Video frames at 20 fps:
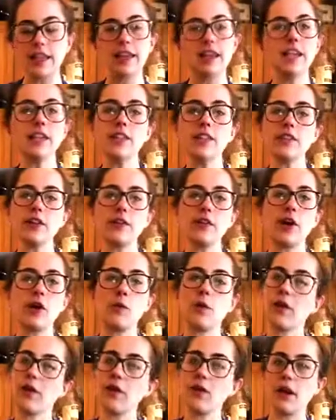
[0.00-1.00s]
this along
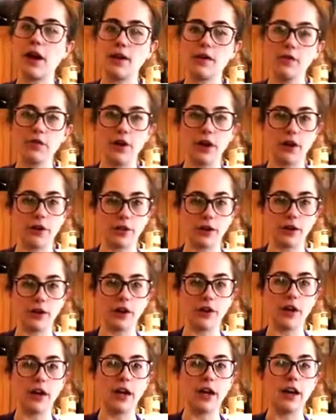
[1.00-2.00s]
with a lot of other